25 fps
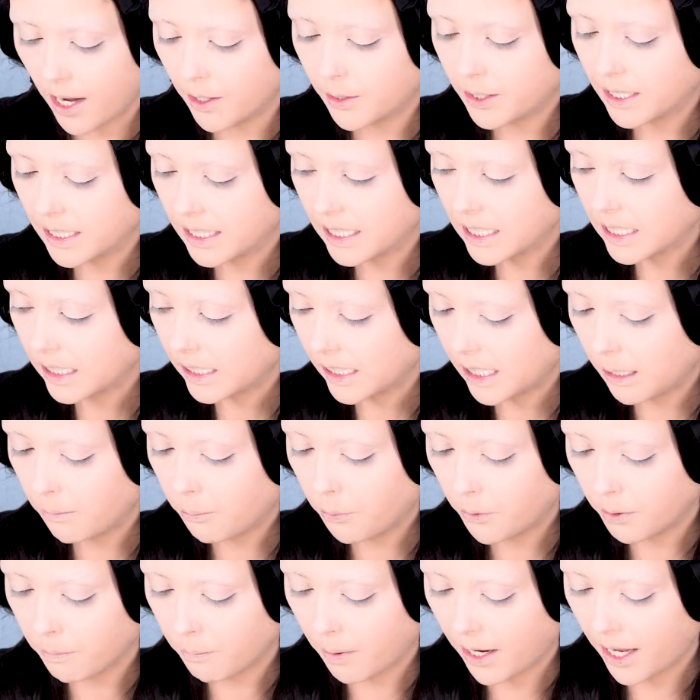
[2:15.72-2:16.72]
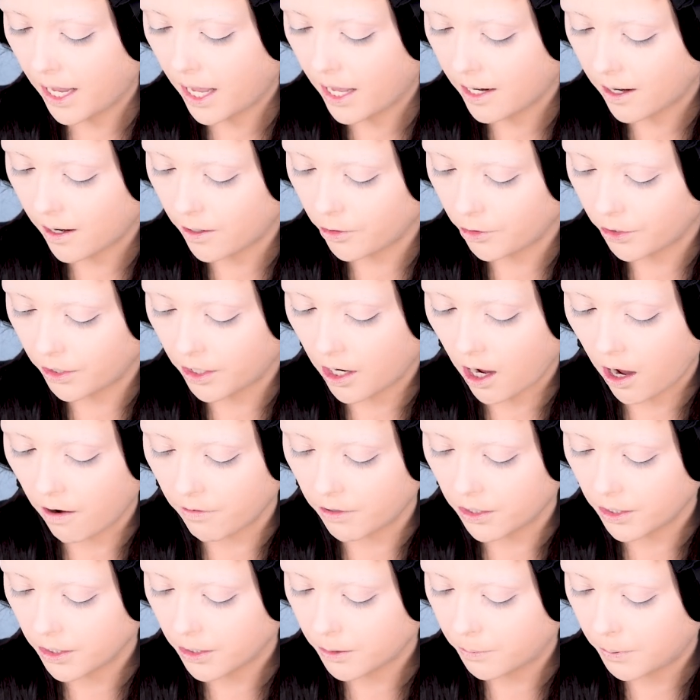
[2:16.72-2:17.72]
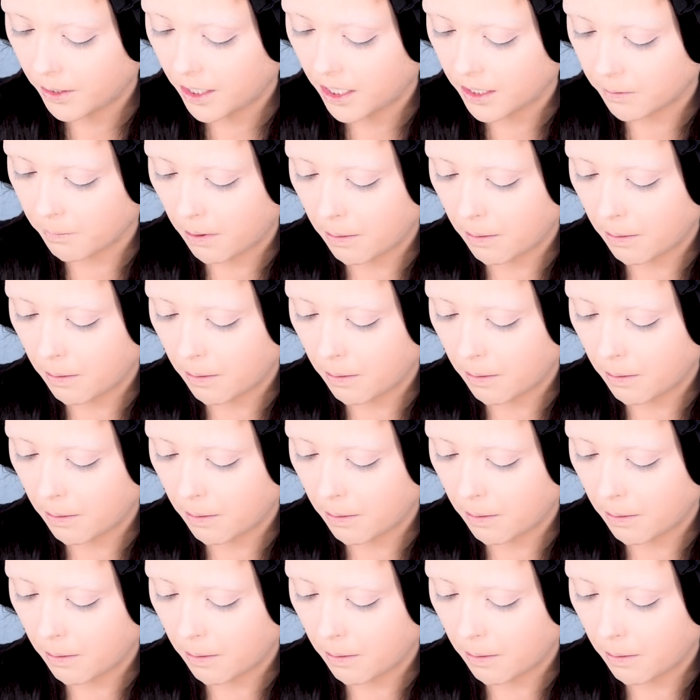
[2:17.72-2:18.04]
I used to sleep with my head under the covers because